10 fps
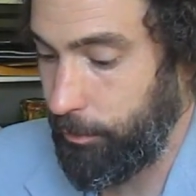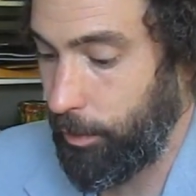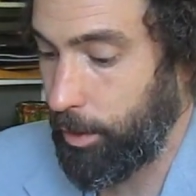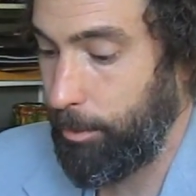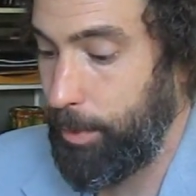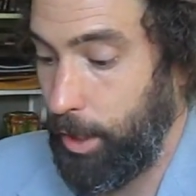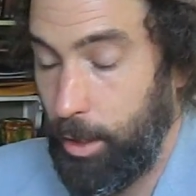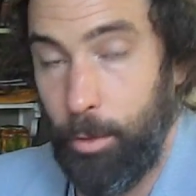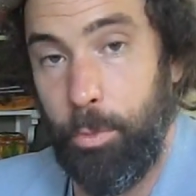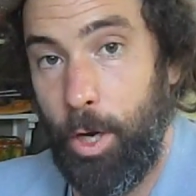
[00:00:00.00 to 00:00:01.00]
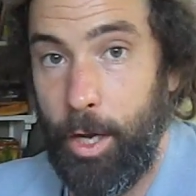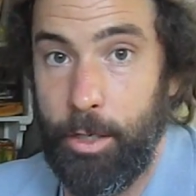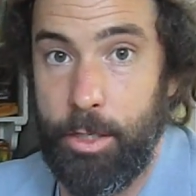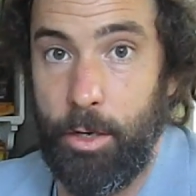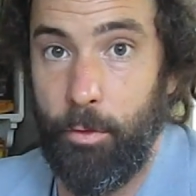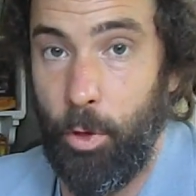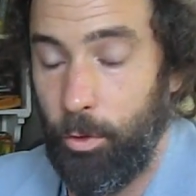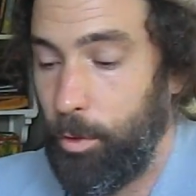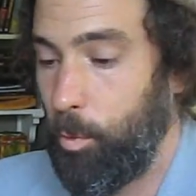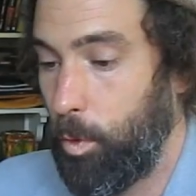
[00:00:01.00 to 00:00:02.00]
for competing brands of
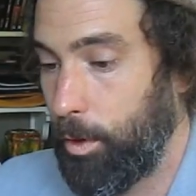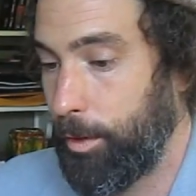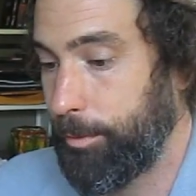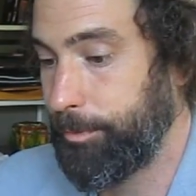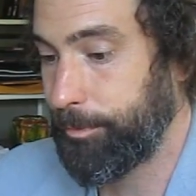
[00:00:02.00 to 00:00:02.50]
holy warrior.